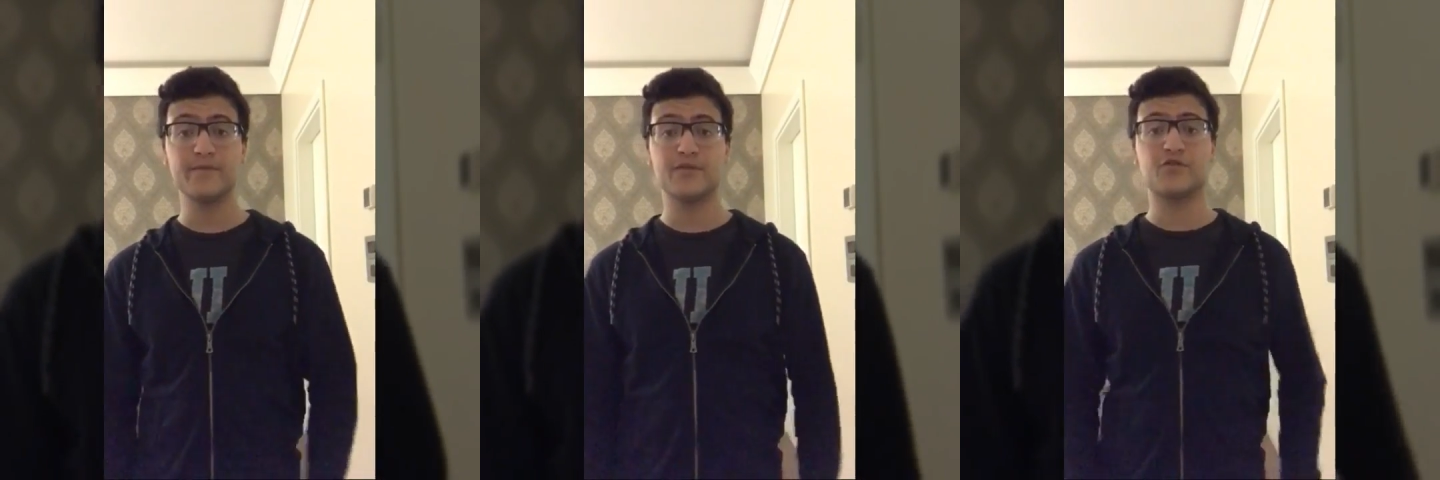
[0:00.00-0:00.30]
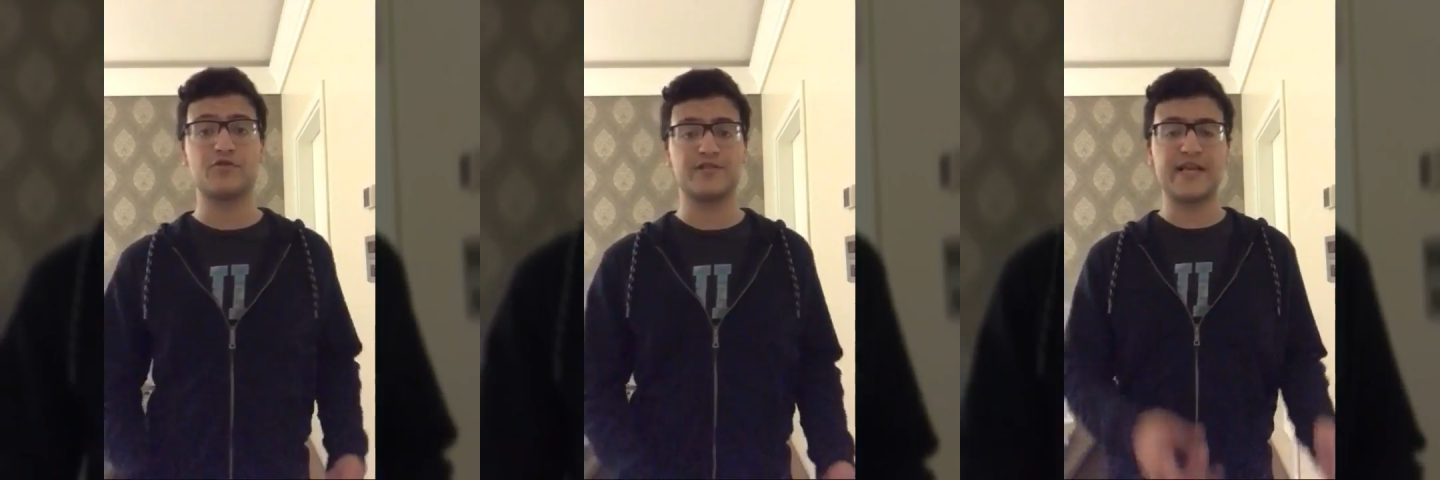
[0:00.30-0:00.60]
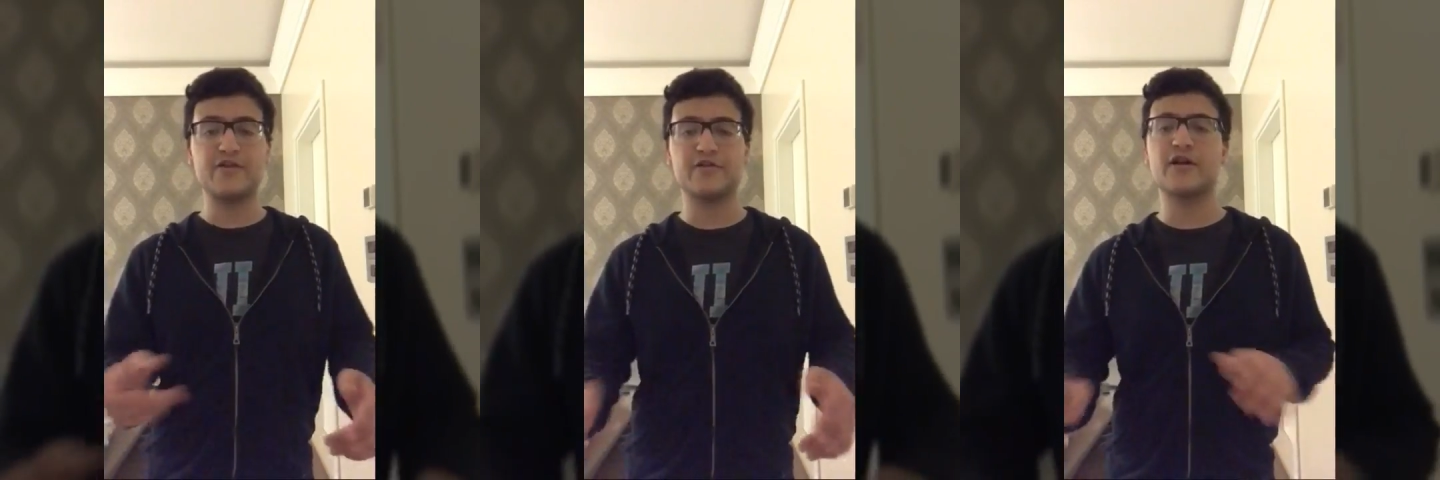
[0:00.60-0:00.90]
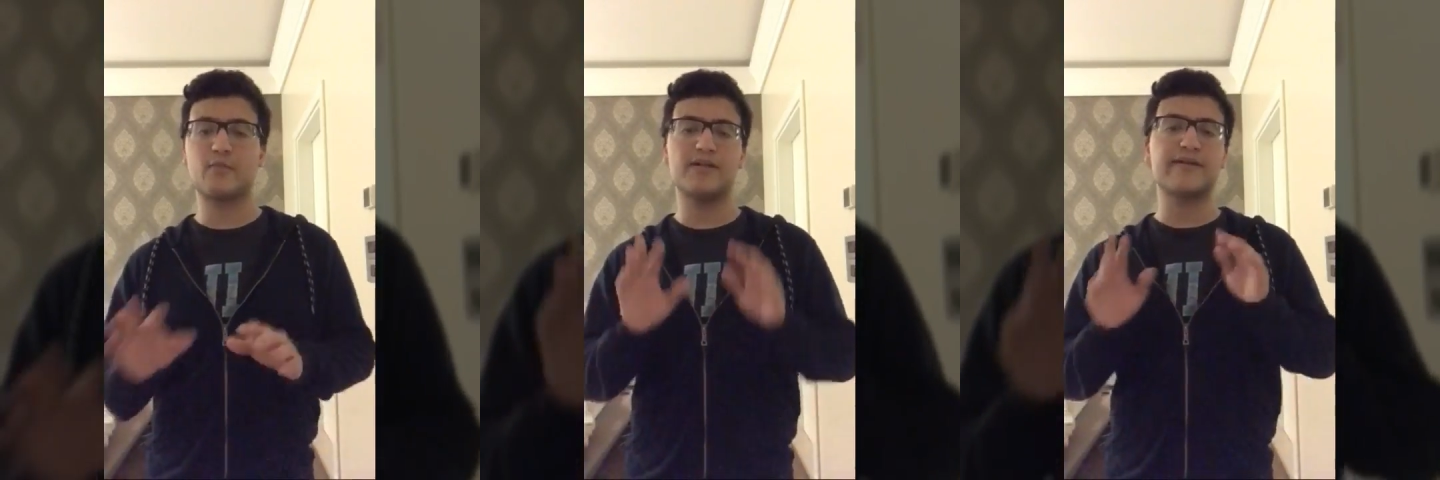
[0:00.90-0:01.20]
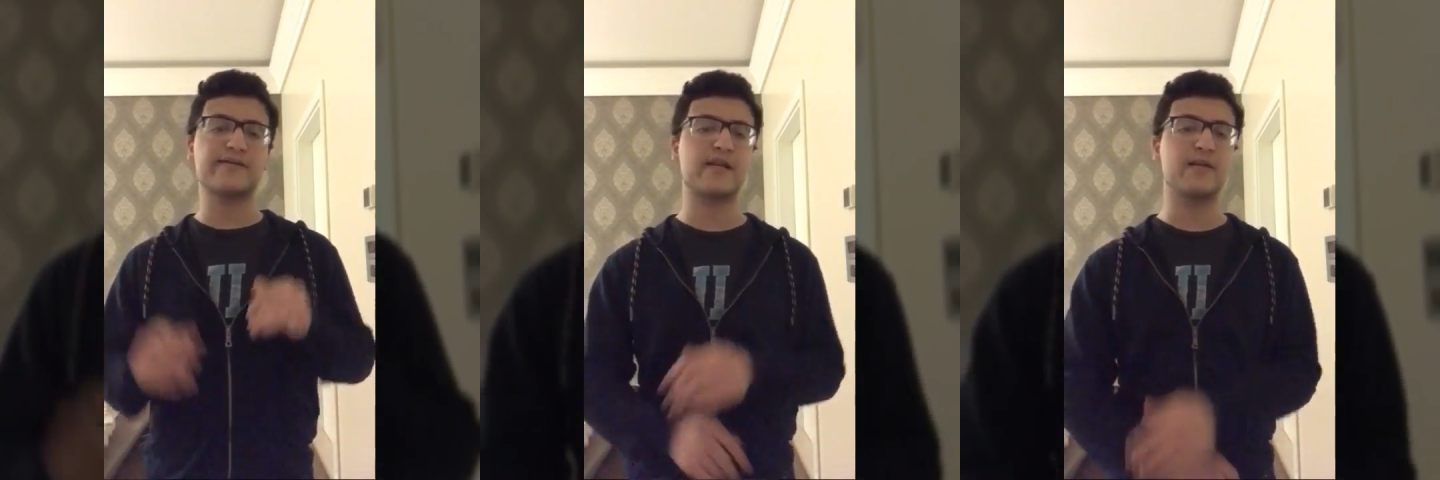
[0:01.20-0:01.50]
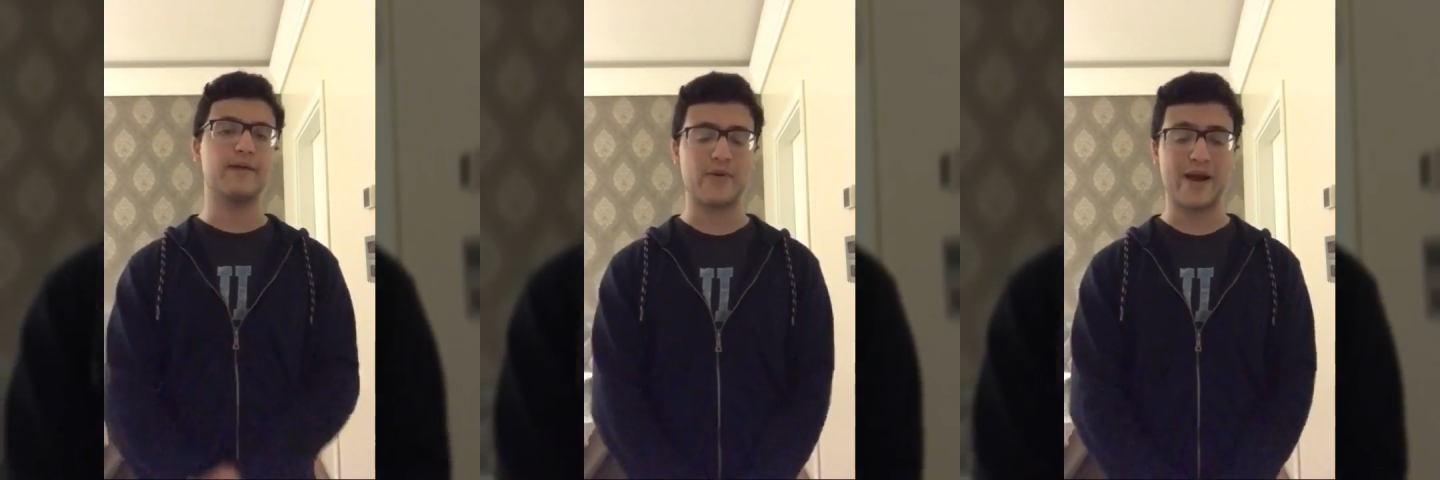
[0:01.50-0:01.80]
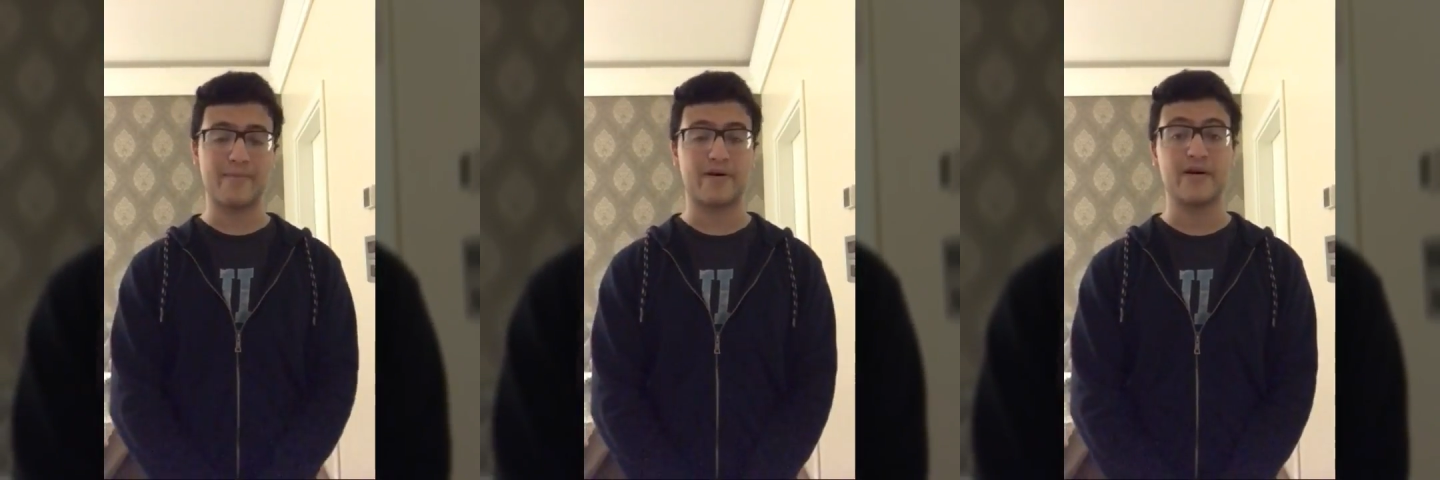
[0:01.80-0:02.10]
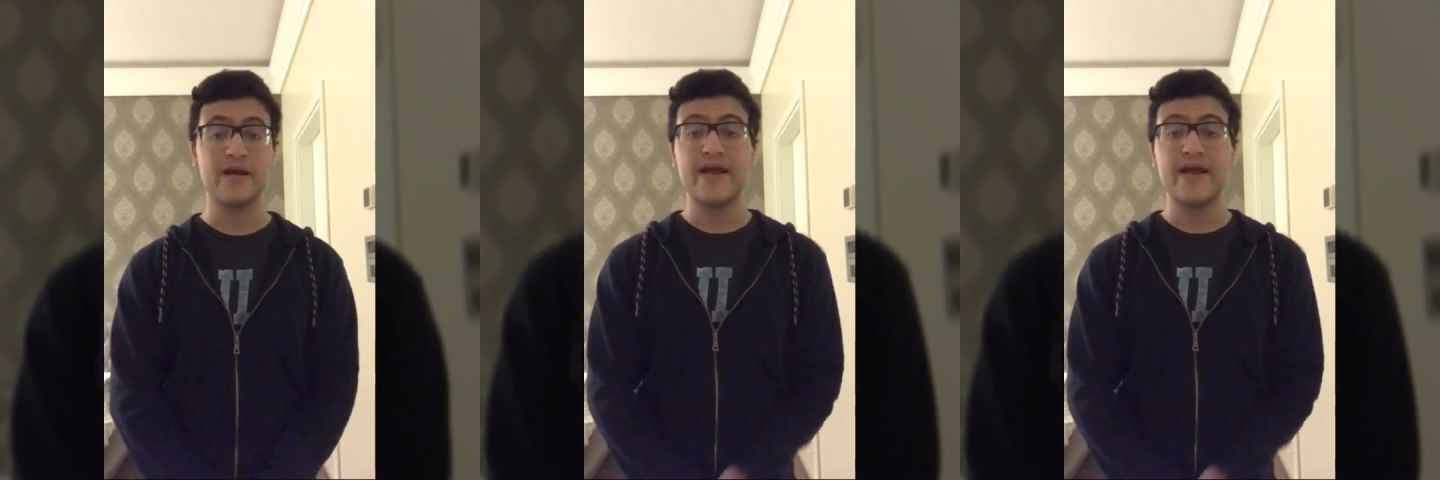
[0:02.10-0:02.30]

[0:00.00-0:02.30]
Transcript: So you say you're not a multisyllabic rapper,